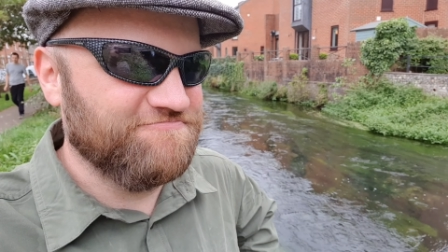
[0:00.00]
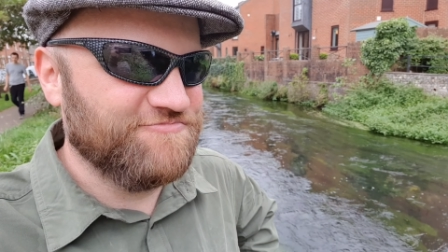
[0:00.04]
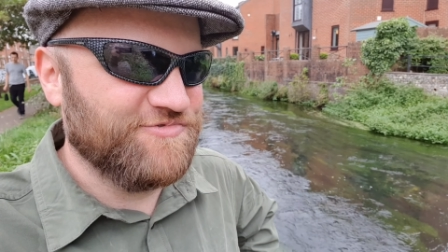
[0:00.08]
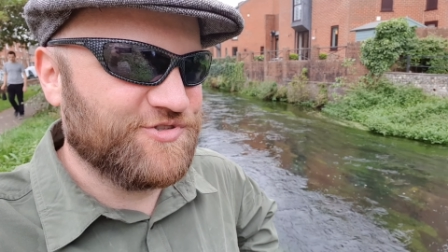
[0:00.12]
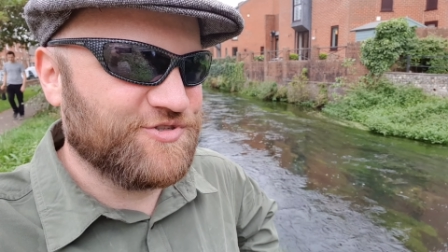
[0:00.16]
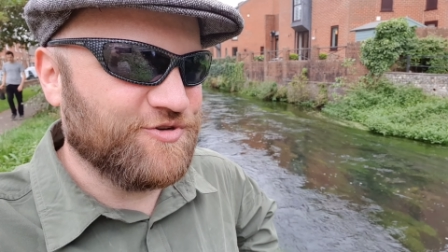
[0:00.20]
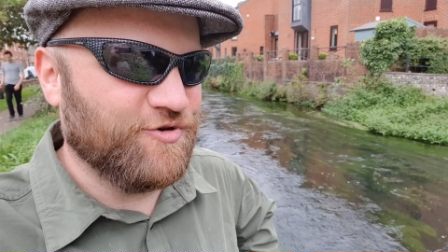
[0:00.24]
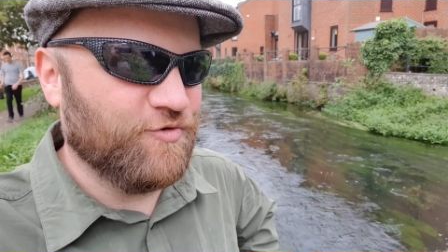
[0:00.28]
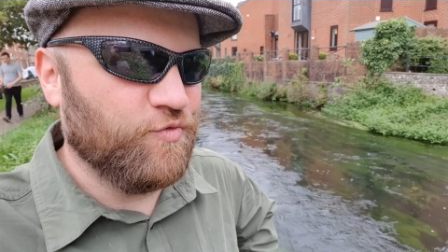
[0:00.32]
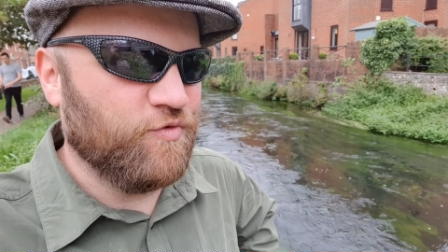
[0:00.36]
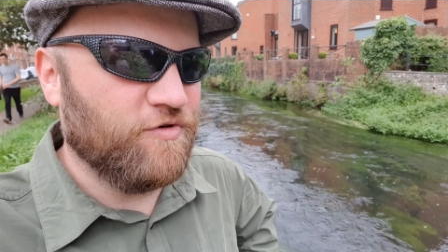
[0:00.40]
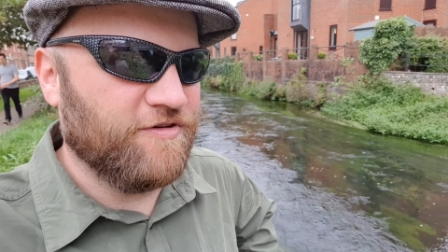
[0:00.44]

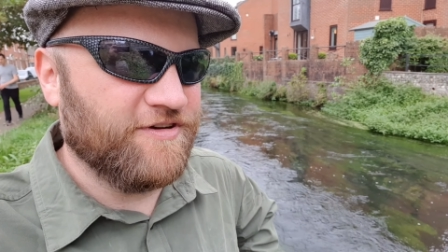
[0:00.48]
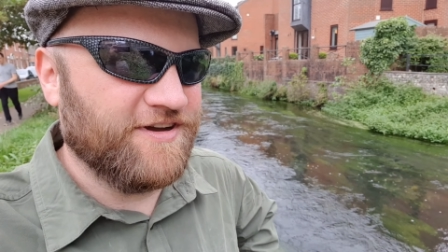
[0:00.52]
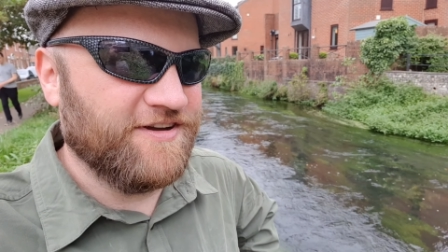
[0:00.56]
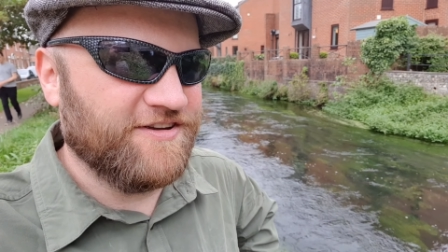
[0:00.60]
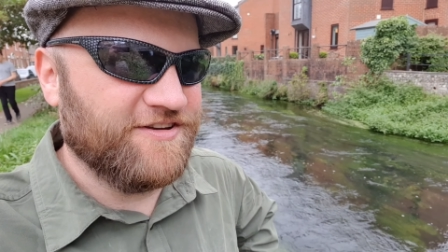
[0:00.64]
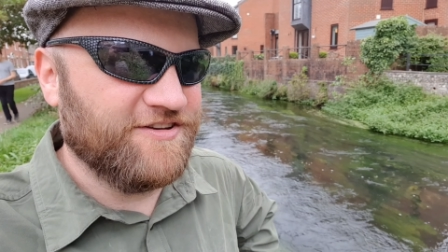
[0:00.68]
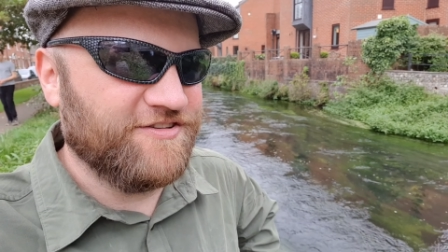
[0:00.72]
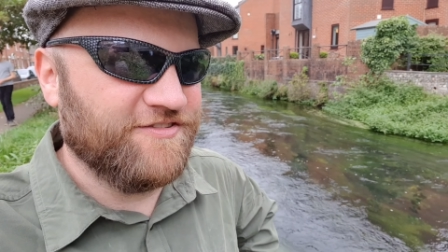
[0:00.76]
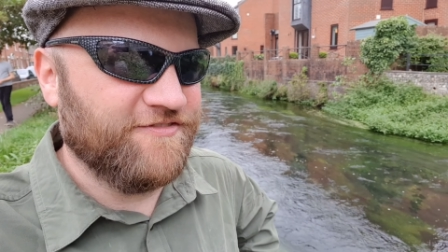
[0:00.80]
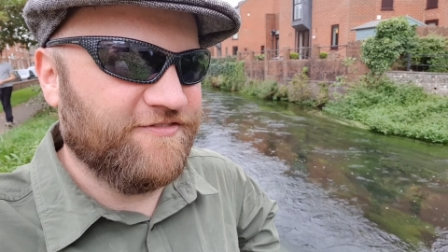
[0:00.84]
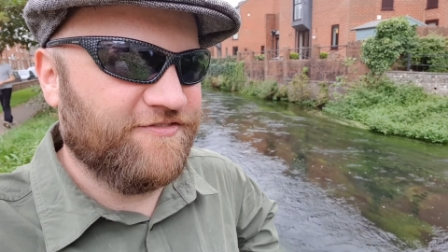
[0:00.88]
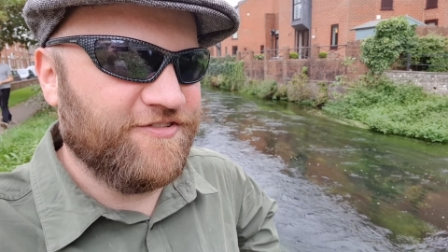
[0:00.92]
sort of
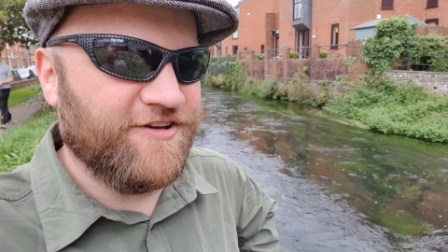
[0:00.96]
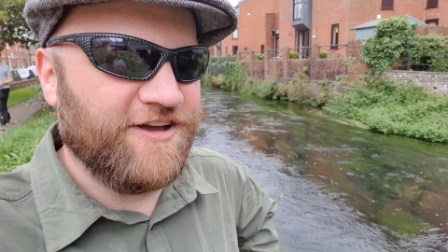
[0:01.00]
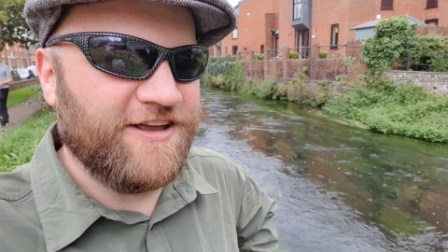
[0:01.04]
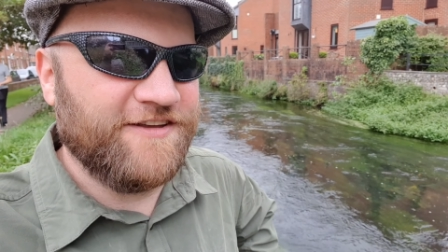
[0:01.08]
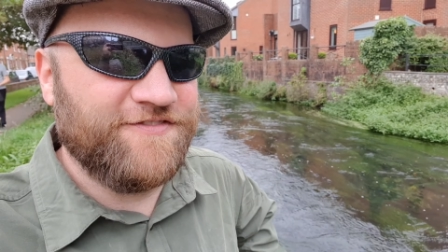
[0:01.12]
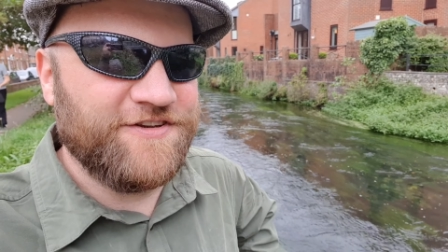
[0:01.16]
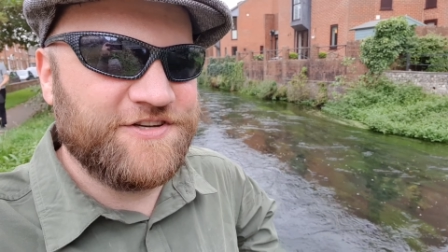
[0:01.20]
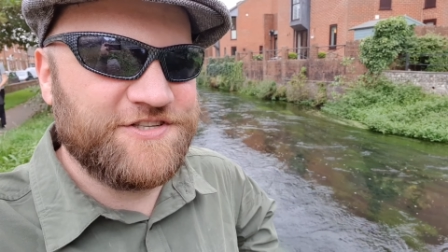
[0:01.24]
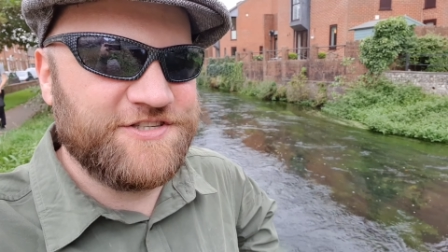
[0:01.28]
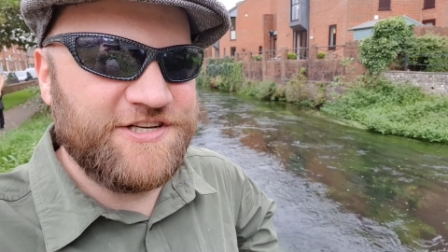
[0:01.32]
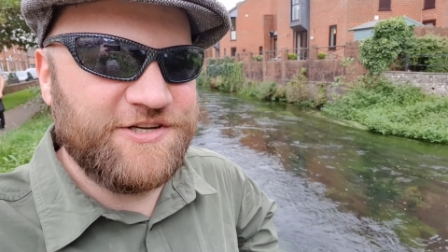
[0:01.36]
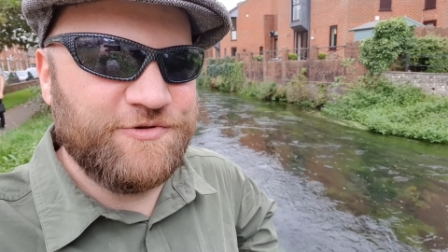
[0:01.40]
fly
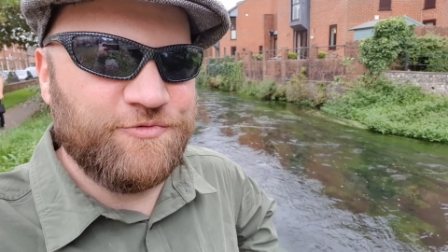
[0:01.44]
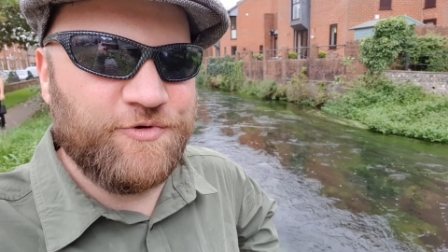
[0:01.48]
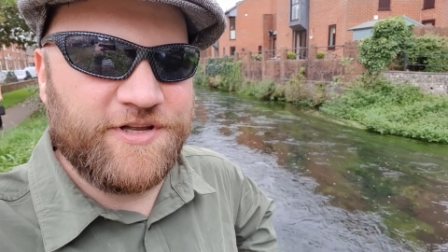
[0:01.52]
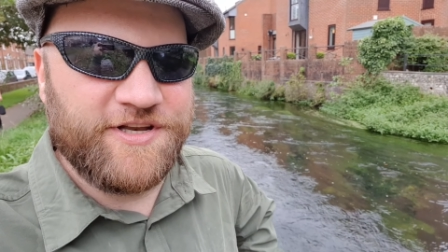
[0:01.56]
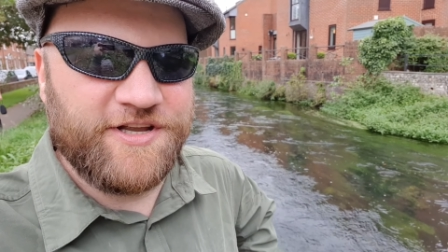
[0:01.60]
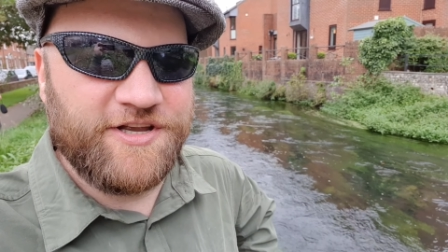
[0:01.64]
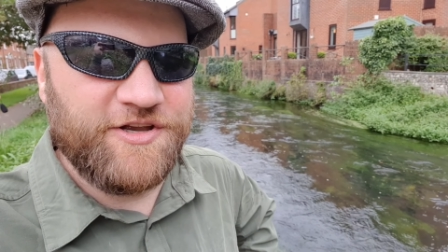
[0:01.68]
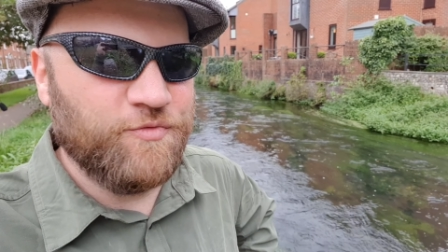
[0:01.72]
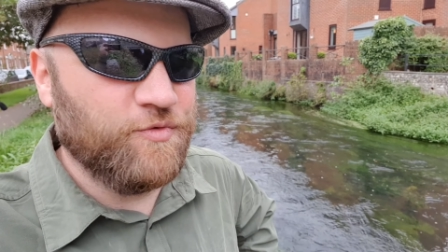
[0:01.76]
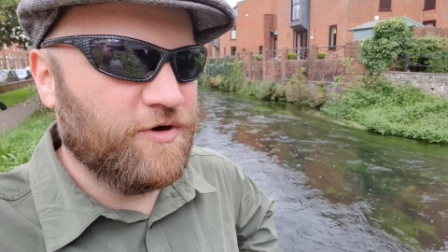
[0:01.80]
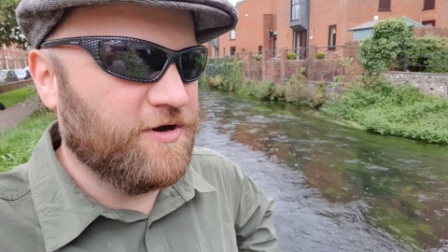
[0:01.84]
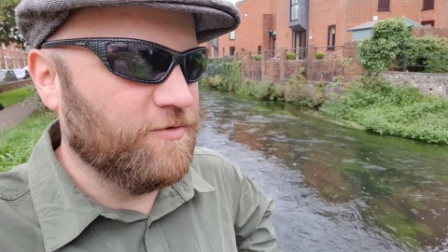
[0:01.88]
fishing one
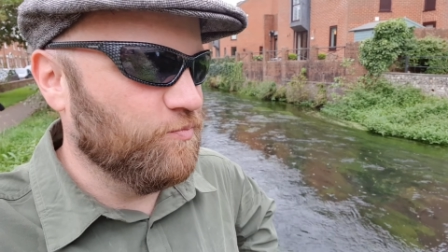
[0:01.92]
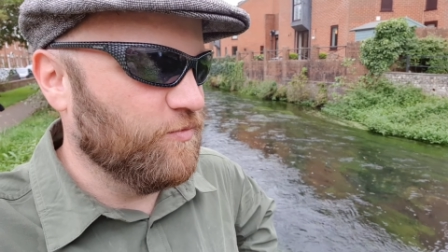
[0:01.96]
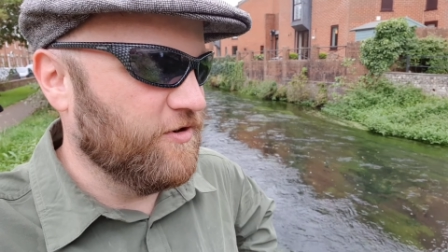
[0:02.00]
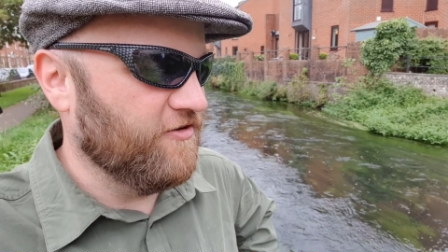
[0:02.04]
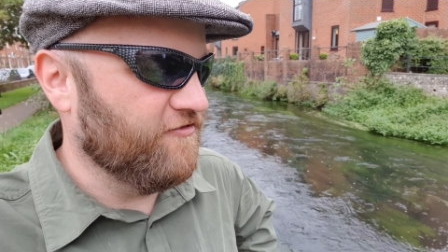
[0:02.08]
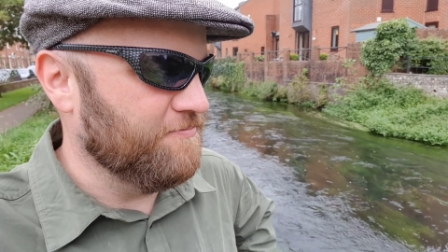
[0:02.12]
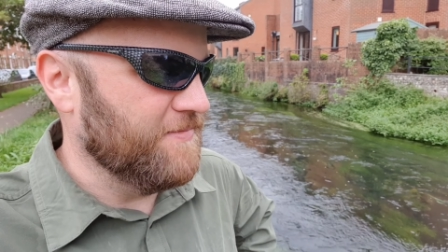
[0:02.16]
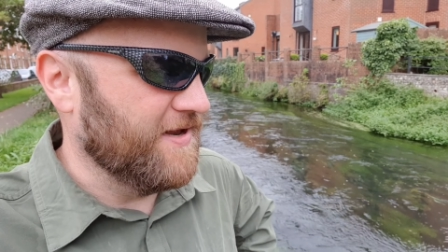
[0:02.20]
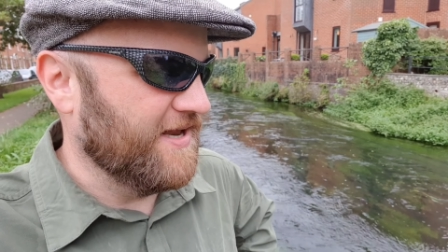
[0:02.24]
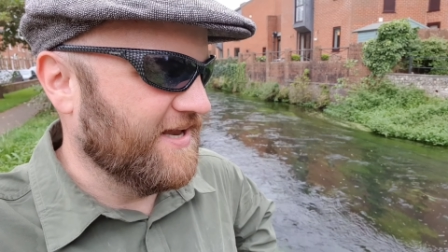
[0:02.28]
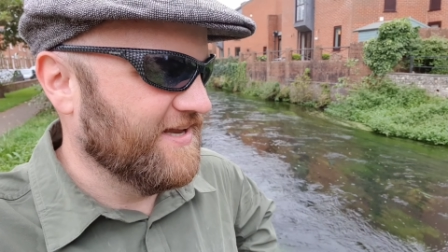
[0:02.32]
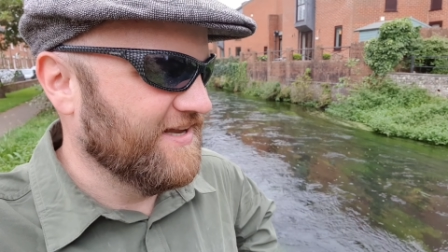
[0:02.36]
oh one
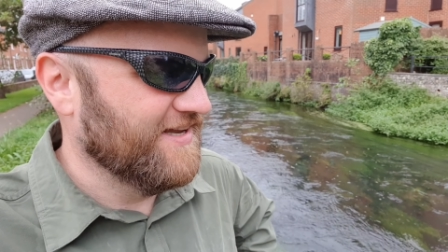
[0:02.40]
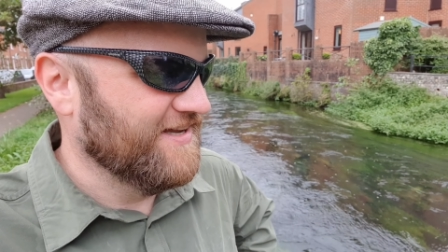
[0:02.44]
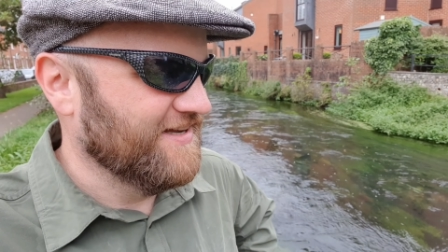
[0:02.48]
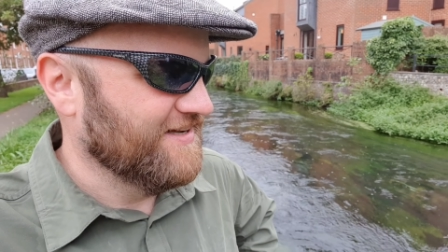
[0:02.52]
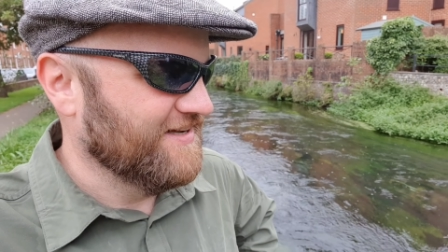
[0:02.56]
with me,